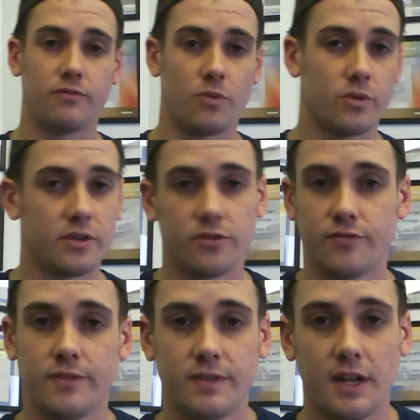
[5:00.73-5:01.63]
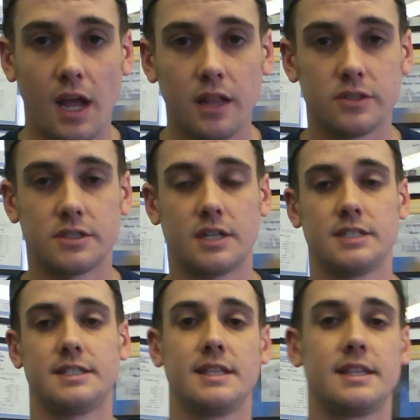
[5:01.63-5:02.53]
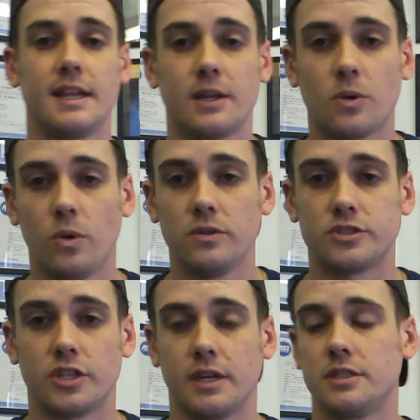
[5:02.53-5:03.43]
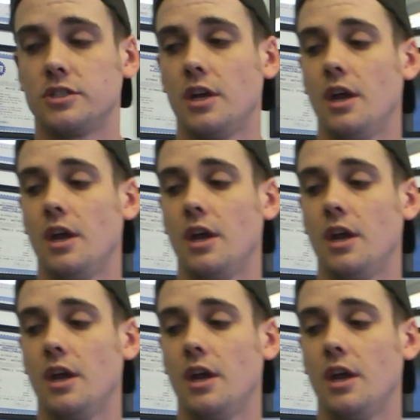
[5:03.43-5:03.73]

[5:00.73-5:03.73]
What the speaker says: $40 or $50 on a synthetic oil change.